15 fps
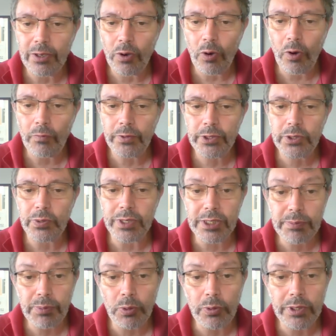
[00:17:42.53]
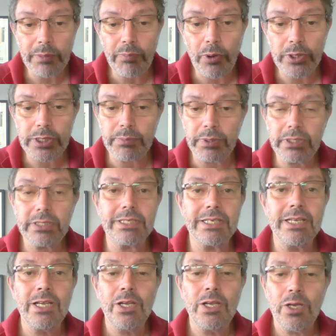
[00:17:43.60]
offered to explore the possibility
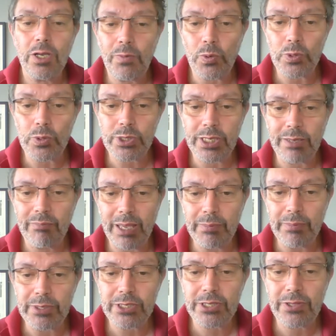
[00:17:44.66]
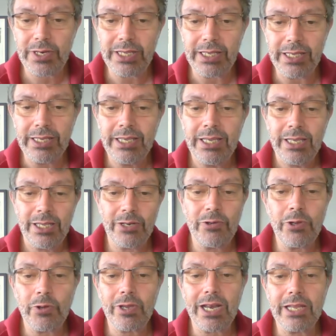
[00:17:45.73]
of hosting BEMIS3 in Rio
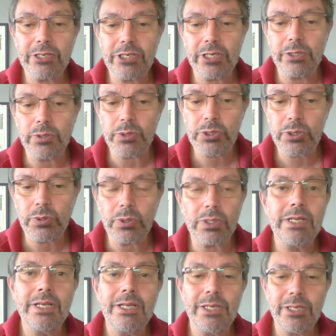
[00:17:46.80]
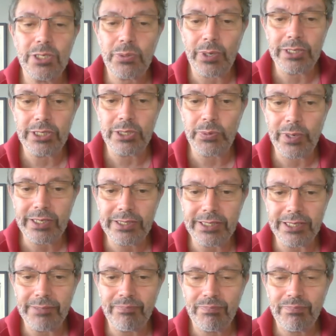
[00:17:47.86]
Grande do Sul in 2020.